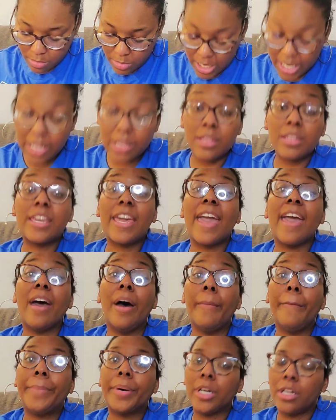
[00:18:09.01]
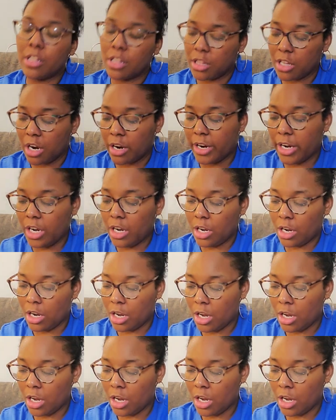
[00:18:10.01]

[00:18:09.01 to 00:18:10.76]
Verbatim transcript: east camp sorry